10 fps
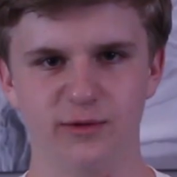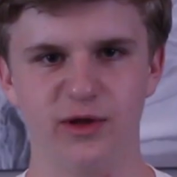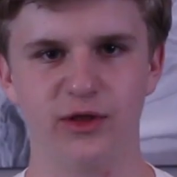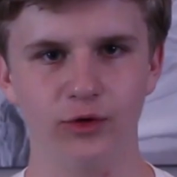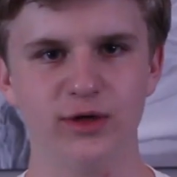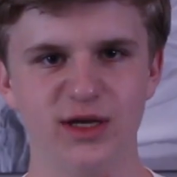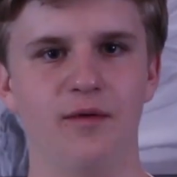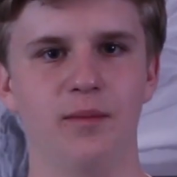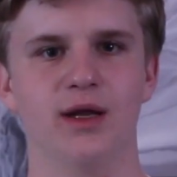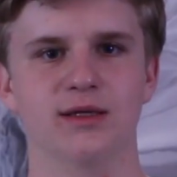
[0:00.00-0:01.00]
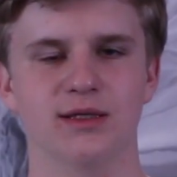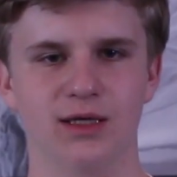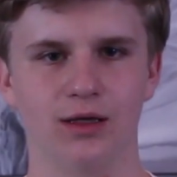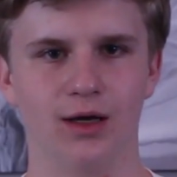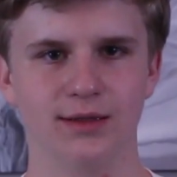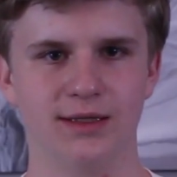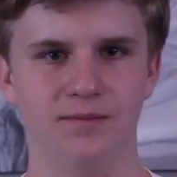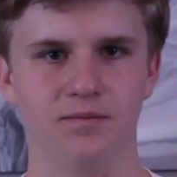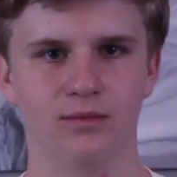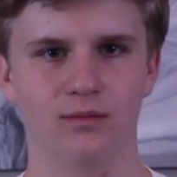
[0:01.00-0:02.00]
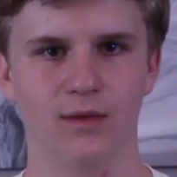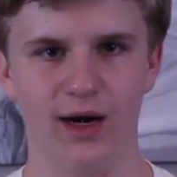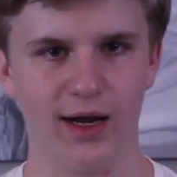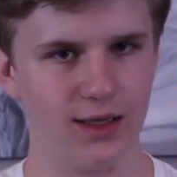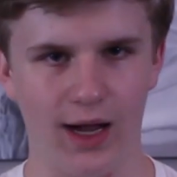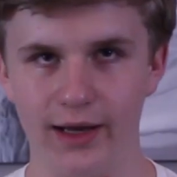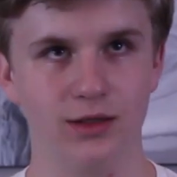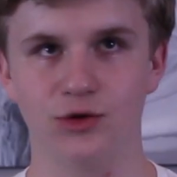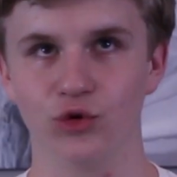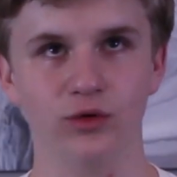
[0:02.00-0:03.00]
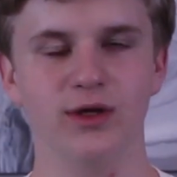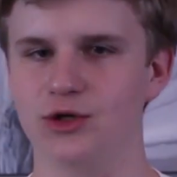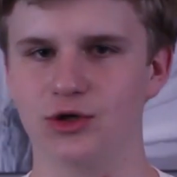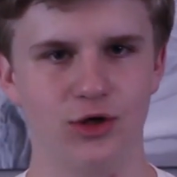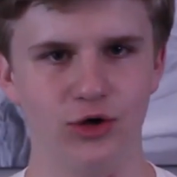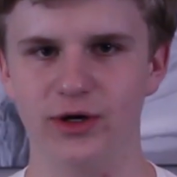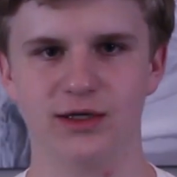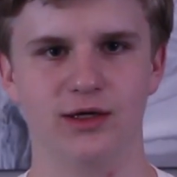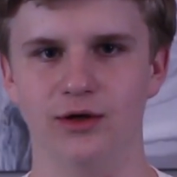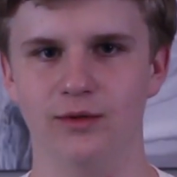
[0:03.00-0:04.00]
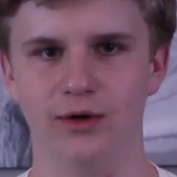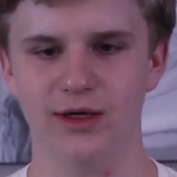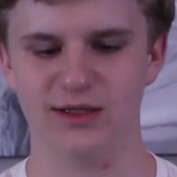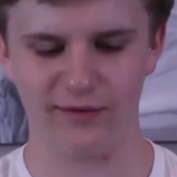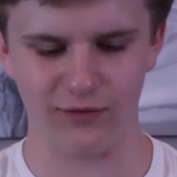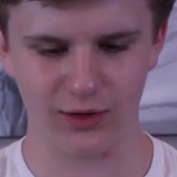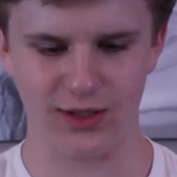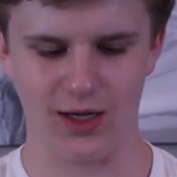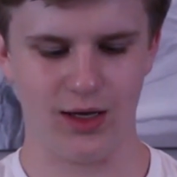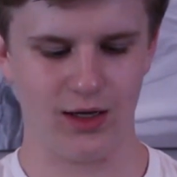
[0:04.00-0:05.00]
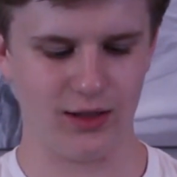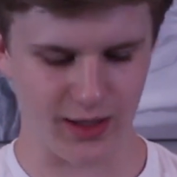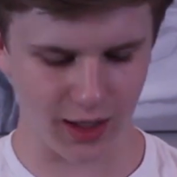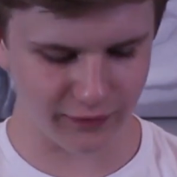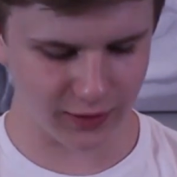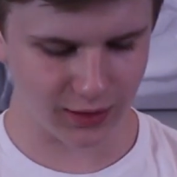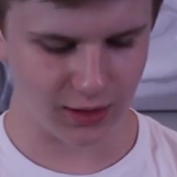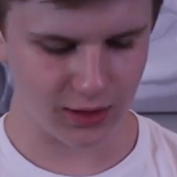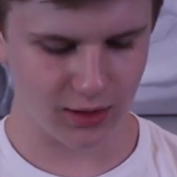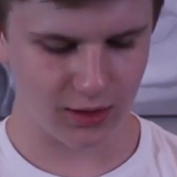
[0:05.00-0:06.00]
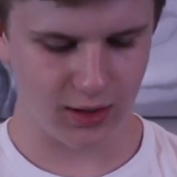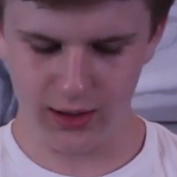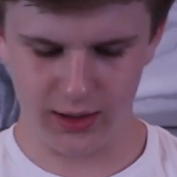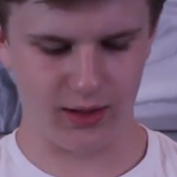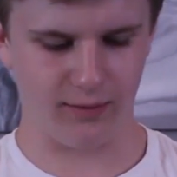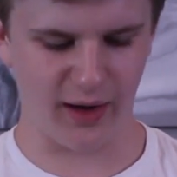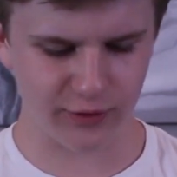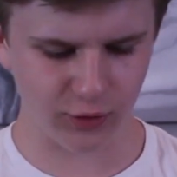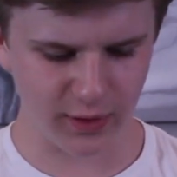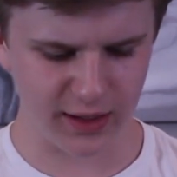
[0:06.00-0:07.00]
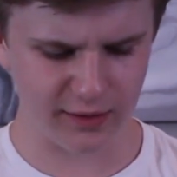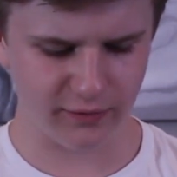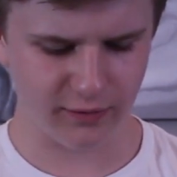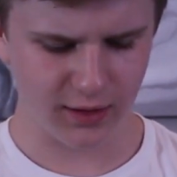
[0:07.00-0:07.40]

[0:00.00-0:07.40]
It's been 37 minutes since I lost it. And I truly could not tell you where it is. I've looked in the oven, in the microwave.